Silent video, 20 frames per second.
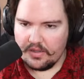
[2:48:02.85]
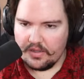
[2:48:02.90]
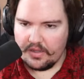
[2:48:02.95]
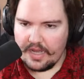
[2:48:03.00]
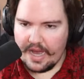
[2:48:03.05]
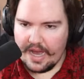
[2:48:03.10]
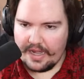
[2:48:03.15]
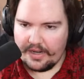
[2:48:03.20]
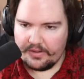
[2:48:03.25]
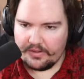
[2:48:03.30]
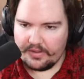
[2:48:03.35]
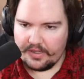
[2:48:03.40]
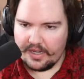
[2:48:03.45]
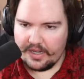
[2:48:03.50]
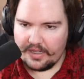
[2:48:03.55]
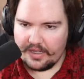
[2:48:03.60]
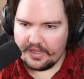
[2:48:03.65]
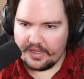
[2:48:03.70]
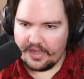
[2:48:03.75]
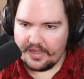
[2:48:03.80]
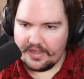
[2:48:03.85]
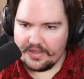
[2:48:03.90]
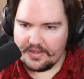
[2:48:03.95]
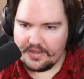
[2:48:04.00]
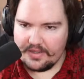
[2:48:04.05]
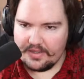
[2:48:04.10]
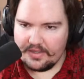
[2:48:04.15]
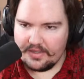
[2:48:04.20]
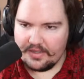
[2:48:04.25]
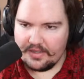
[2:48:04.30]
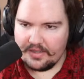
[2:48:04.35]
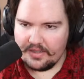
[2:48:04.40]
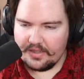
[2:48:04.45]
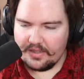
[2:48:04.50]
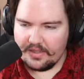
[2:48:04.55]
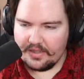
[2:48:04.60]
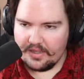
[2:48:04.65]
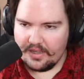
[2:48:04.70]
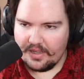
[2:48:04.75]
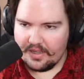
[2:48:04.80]
I don't get it, guys.
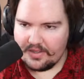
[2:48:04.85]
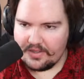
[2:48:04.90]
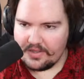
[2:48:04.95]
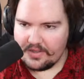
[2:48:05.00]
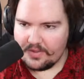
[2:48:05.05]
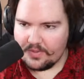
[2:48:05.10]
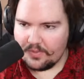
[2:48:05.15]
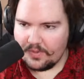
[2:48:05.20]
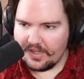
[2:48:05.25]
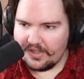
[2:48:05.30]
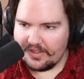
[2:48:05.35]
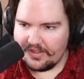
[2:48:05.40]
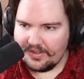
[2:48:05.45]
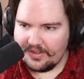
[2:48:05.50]
It's just weird.